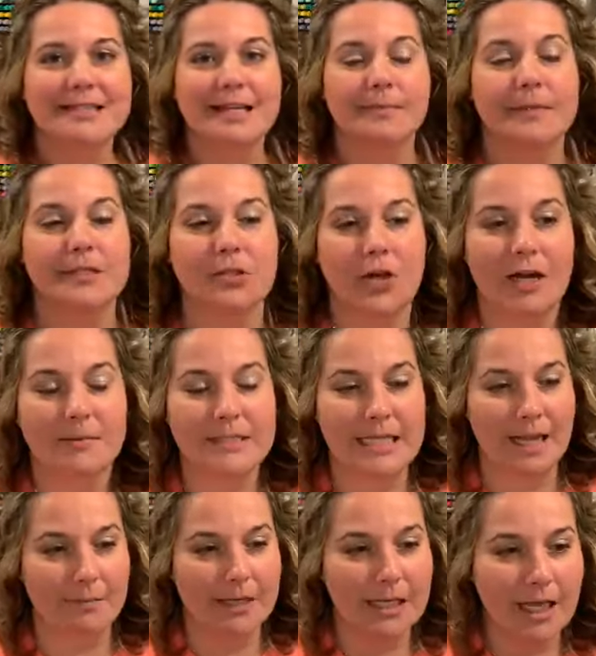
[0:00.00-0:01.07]
with Stamp and Scrap
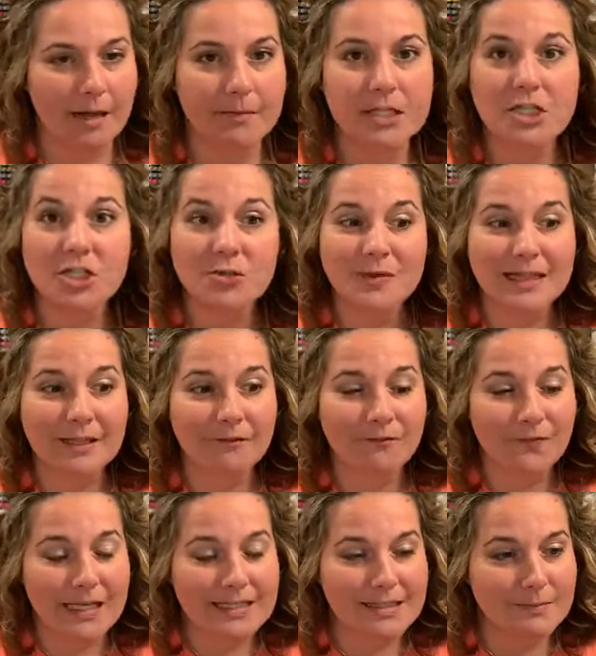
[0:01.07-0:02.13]
Tammy coming to you with a
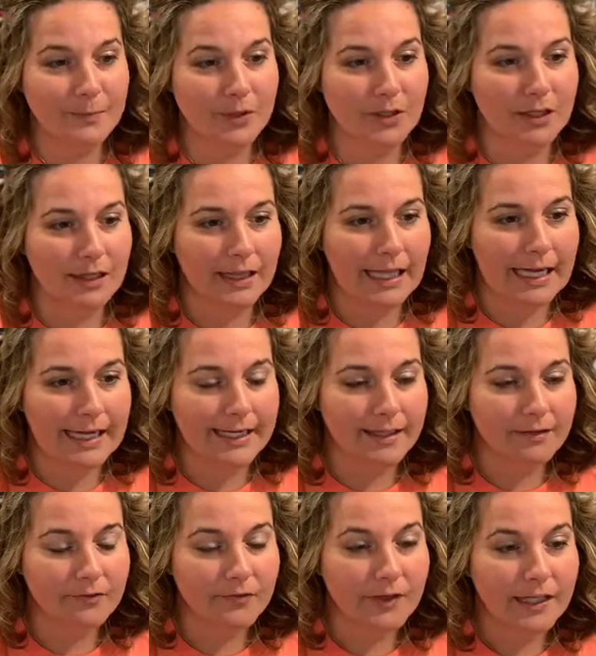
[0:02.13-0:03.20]
Facebook
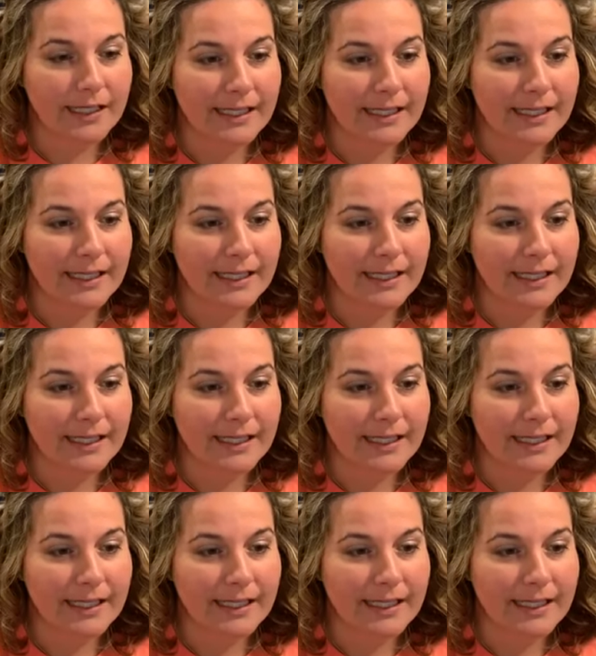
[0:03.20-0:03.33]
Live